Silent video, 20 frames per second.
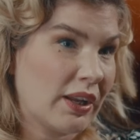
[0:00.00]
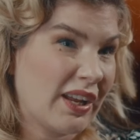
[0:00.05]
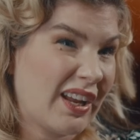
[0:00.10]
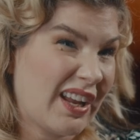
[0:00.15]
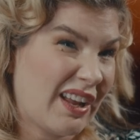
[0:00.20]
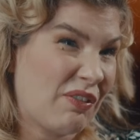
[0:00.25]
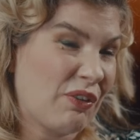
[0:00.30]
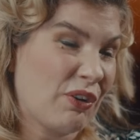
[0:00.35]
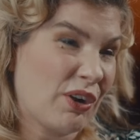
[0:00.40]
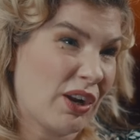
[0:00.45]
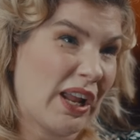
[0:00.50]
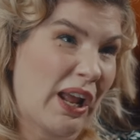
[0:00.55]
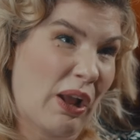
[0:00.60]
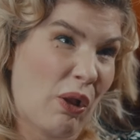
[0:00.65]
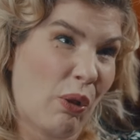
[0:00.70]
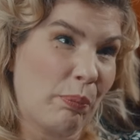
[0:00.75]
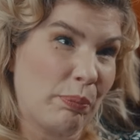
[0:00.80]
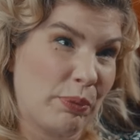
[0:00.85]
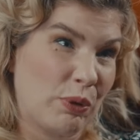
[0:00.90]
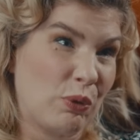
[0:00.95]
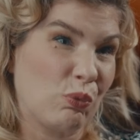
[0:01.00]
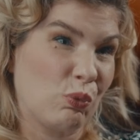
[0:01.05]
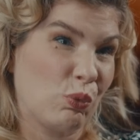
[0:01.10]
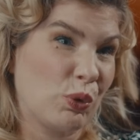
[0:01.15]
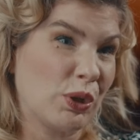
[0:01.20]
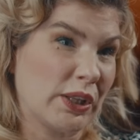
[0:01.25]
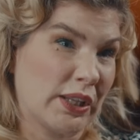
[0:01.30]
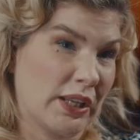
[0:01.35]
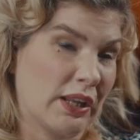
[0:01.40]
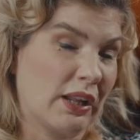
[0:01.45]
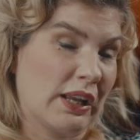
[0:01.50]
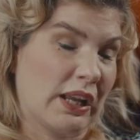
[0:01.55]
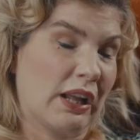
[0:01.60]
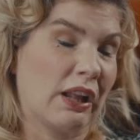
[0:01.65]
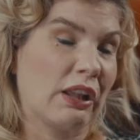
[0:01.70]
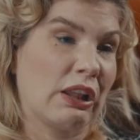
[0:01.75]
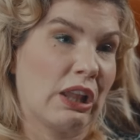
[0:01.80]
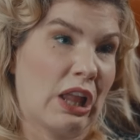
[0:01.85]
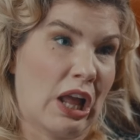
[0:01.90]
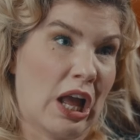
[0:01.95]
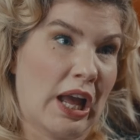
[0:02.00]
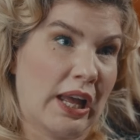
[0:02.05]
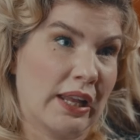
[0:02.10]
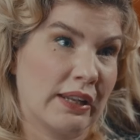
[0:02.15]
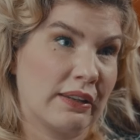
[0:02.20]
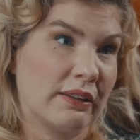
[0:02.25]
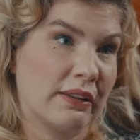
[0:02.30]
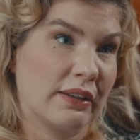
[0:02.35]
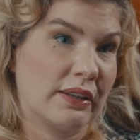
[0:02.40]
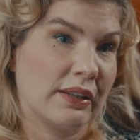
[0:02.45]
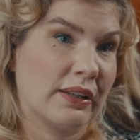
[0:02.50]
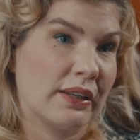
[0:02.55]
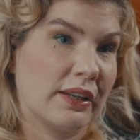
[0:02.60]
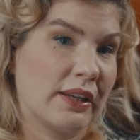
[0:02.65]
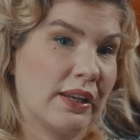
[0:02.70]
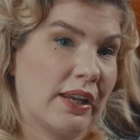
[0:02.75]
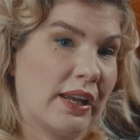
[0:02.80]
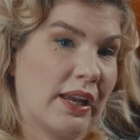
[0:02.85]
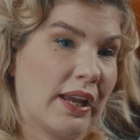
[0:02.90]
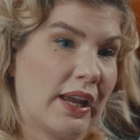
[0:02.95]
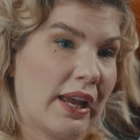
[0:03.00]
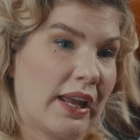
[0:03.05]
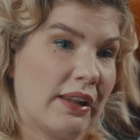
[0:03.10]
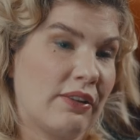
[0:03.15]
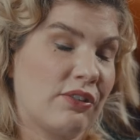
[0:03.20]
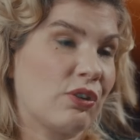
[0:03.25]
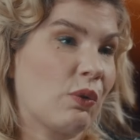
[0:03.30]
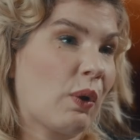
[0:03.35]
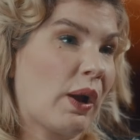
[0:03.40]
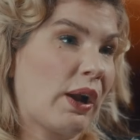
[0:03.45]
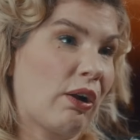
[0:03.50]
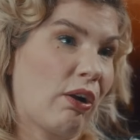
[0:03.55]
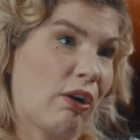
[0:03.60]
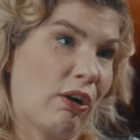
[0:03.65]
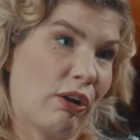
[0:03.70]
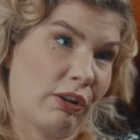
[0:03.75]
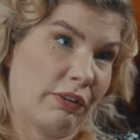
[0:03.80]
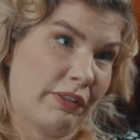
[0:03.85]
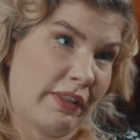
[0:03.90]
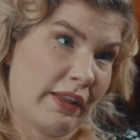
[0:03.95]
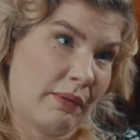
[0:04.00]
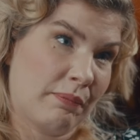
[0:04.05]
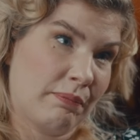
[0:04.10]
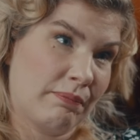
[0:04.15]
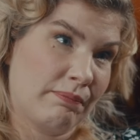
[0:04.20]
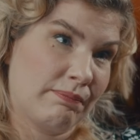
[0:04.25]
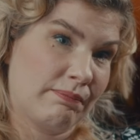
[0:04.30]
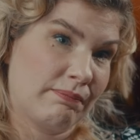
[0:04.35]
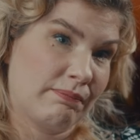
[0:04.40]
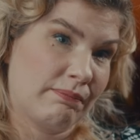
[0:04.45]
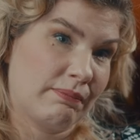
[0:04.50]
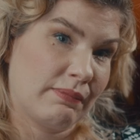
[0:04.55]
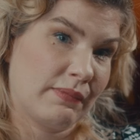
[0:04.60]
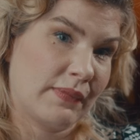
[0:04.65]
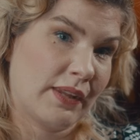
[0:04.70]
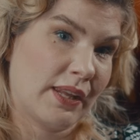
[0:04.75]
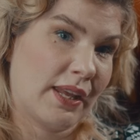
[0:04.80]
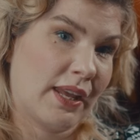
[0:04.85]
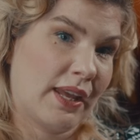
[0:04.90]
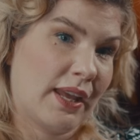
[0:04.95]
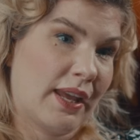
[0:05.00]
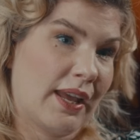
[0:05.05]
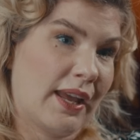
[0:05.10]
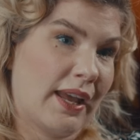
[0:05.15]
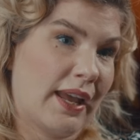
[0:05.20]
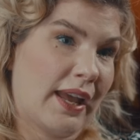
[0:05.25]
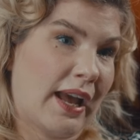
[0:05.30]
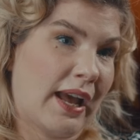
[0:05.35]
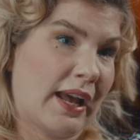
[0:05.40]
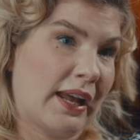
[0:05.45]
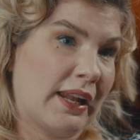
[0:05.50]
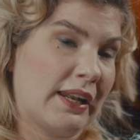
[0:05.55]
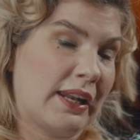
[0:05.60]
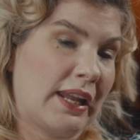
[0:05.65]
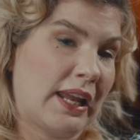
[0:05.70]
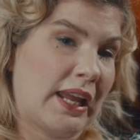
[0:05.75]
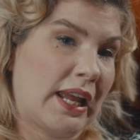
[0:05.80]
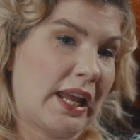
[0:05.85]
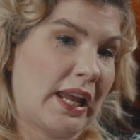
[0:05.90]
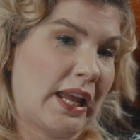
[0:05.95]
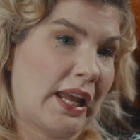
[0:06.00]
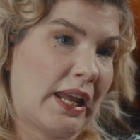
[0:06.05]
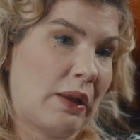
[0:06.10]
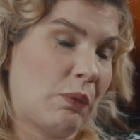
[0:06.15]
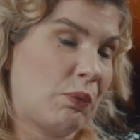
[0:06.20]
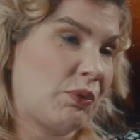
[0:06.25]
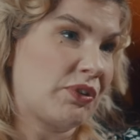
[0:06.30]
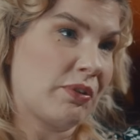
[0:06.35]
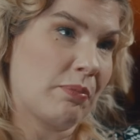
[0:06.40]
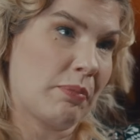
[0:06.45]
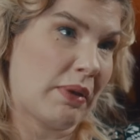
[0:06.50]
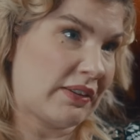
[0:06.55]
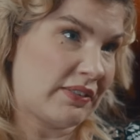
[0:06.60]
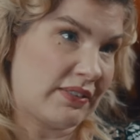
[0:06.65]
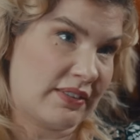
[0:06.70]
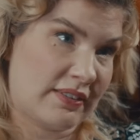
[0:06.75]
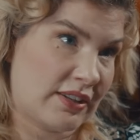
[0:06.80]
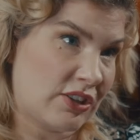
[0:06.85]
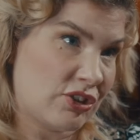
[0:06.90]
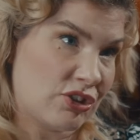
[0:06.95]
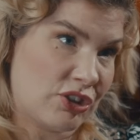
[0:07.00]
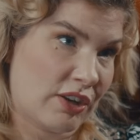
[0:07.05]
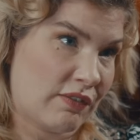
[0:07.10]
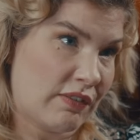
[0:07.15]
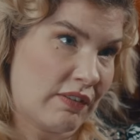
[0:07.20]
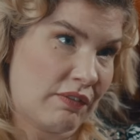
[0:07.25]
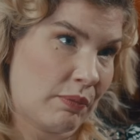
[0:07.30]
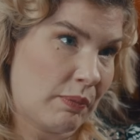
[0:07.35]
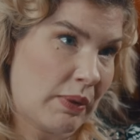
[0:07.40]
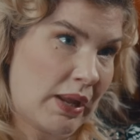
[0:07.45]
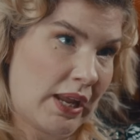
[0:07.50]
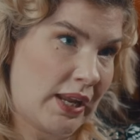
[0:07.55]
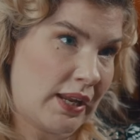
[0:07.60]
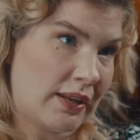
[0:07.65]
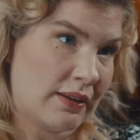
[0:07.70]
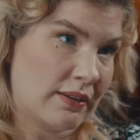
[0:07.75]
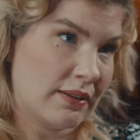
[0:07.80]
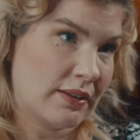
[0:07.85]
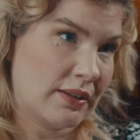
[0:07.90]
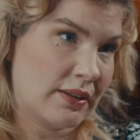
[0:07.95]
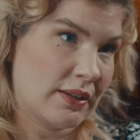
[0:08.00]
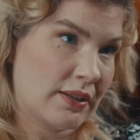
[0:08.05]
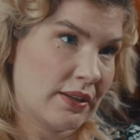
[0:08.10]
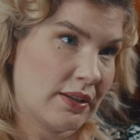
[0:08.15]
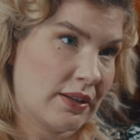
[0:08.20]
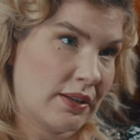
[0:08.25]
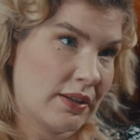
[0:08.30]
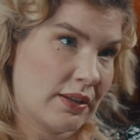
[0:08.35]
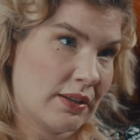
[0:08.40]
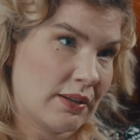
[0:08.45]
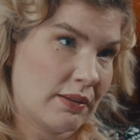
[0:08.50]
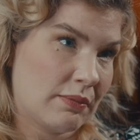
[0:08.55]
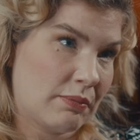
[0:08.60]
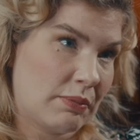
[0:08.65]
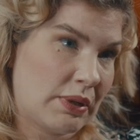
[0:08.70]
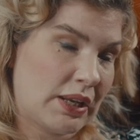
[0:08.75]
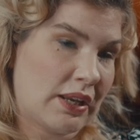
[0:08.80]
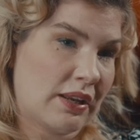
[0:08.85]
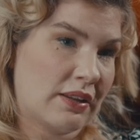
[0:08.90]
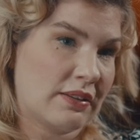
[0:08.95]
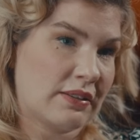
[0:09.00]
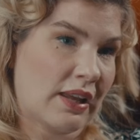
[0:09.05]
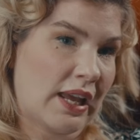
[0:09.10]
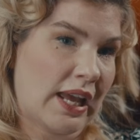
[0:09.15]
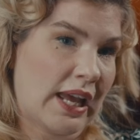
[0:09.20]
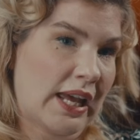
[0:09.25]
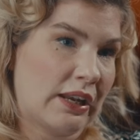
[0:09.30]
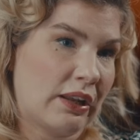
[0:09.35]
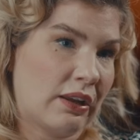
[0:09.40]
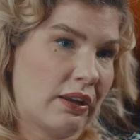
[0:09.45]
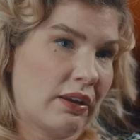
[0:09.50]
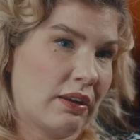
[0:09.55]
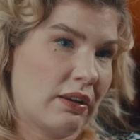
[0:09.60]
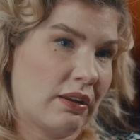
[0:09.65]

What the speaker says: and they're gonna help you really like a lot. And so I called them, and it was the best decision I've ever made, because I had a